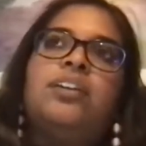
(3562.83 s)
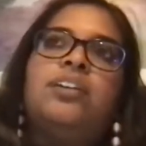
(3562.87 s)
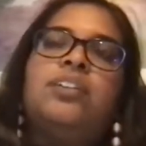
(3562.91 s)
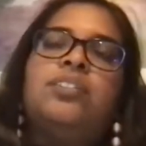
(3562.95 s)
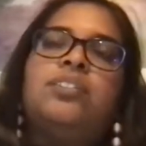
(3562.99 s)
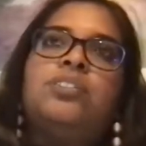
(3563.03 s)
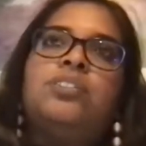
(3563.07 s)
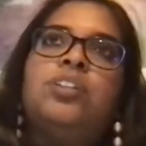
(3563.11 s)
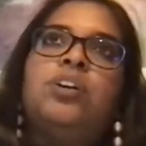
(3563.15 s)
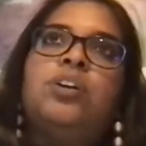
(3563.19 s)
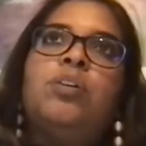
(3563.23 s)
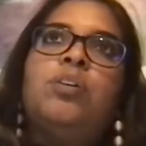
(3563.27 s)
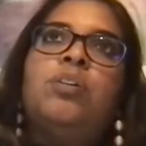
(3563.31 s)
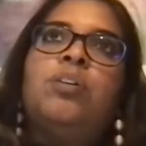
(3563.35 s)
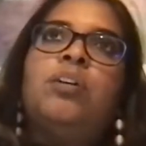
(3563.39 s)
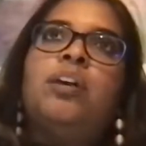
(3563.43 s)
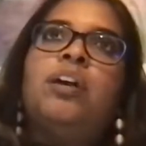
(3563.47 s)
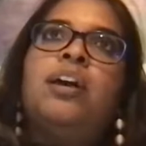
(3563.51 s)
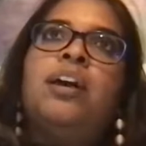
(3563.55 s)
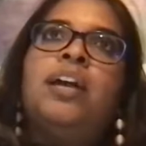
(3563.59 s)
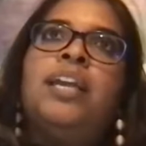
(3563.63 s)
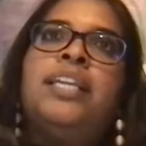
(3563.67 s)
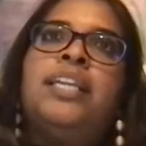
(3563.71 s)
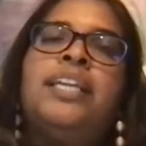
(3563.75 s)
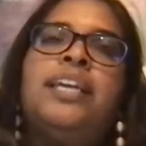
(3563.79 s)
So
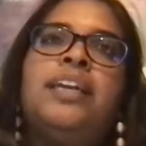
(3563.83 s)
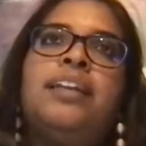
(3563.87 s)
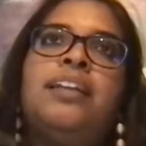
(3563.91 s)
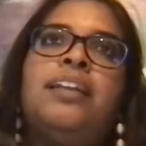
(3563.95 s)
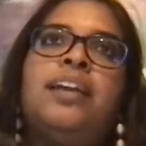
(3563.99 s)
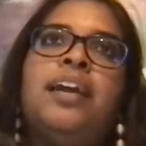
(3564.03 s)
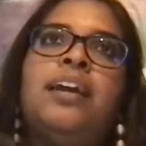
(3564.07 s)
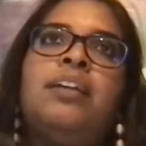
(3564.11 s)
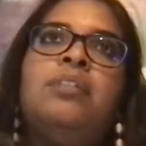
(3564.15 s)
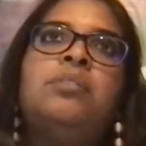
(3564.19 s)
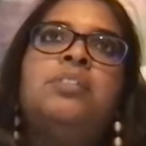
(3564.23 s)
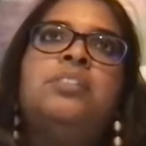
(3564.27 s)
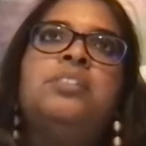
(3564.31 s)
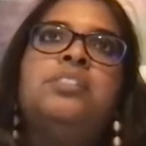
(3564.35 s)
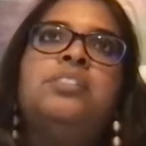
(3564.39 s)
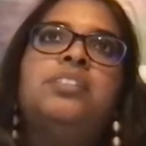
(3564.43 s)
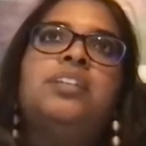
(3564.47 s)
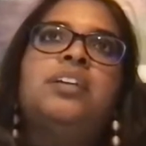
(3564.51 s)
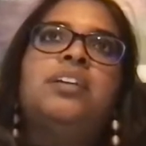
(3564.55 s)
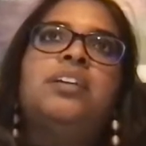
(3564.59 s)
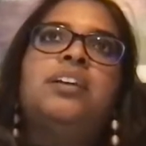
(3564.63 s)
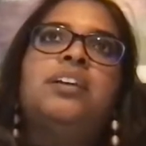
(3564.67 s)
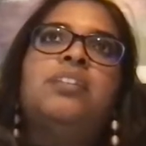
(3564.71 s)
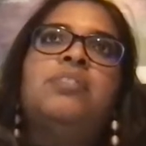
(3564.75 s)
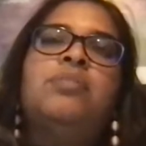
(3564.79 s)
again, I would
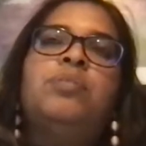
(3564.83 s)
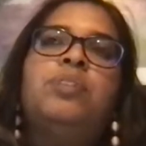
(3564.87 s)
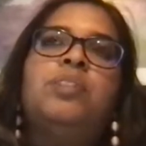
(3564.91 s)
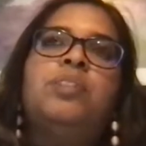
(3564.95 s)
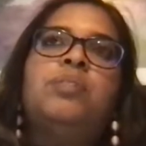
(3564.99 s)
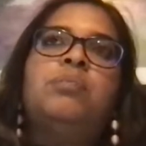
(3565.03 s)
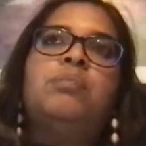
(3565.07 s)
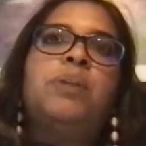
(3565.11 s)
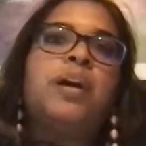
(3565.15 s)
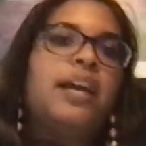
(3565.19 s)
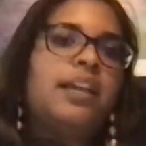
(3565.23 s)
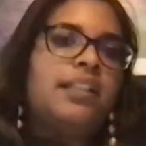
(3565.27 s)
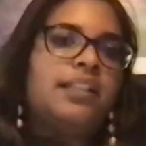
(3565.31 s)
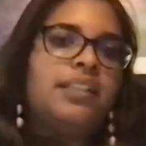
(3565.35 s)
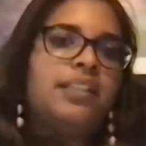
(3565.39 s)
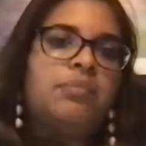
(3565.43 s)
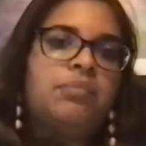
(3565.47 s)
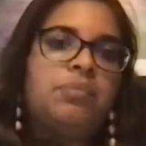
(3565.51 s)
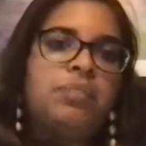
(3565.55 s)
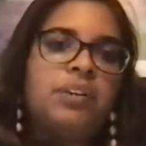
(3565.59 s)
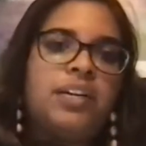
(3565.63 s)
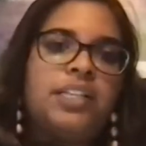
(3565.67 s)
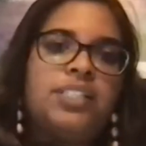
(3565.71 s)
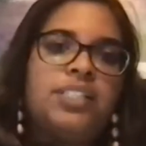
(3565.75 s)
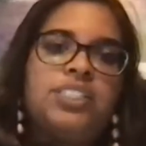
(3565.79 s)
start off with a pilot
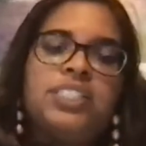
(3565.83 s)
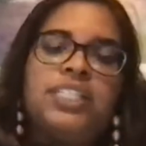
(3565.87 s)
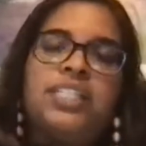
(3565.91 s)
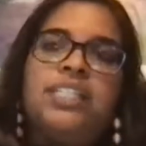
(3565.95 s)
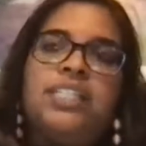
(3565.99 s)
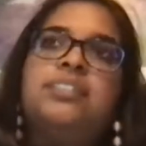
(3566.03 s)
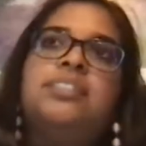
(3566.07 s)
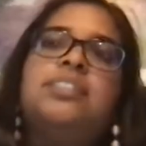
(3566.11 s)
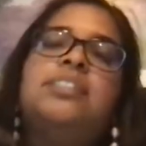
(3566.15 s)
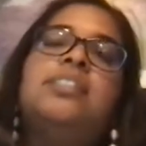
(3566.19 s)
project.